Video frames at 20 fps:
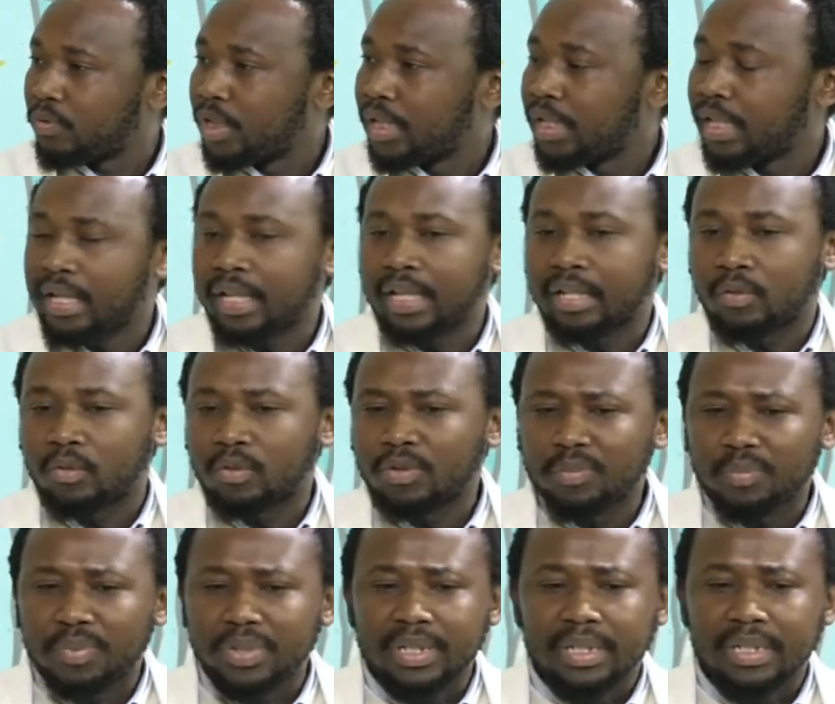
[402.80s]
It could
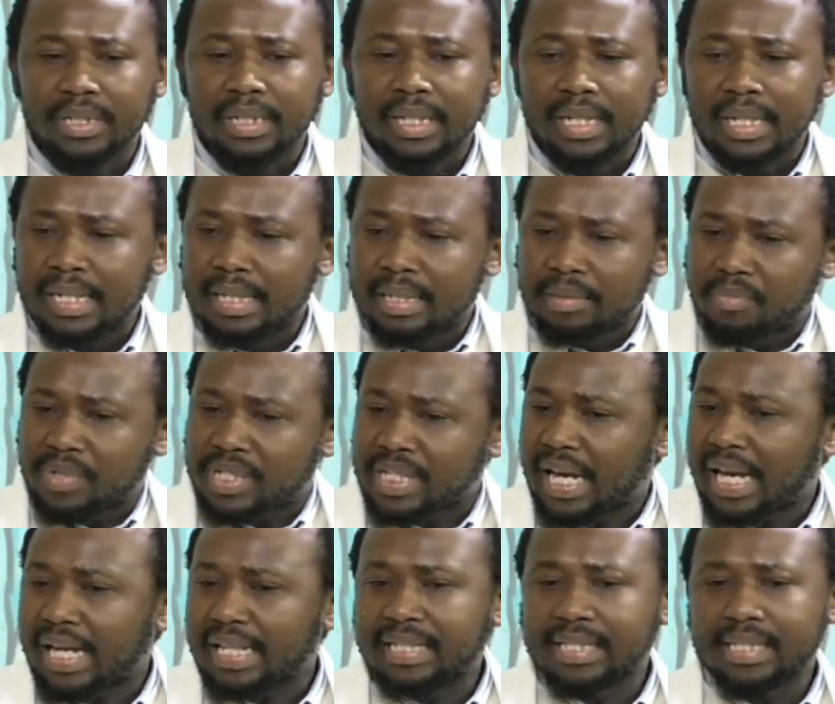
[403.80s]
be
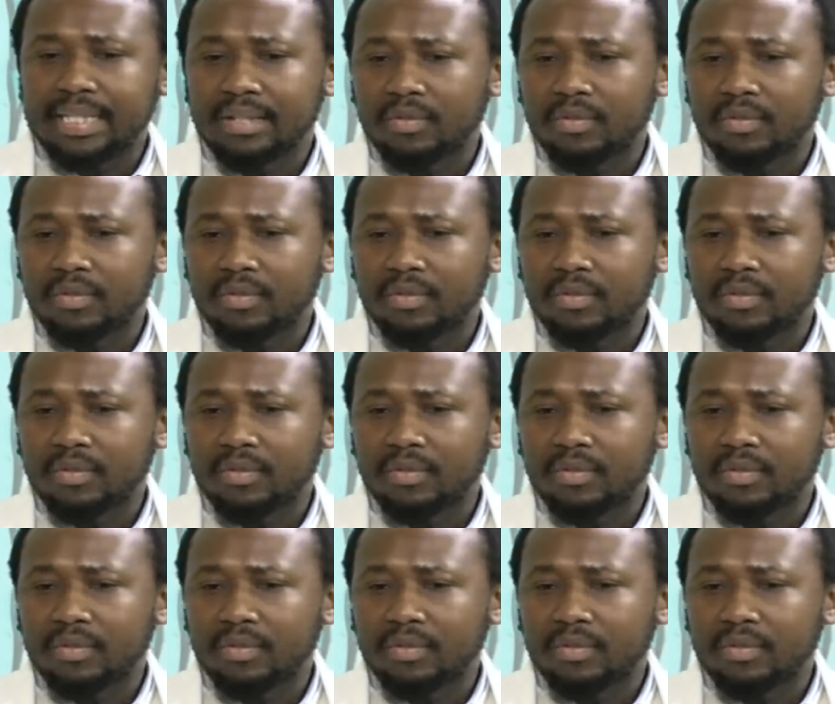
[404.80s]
science,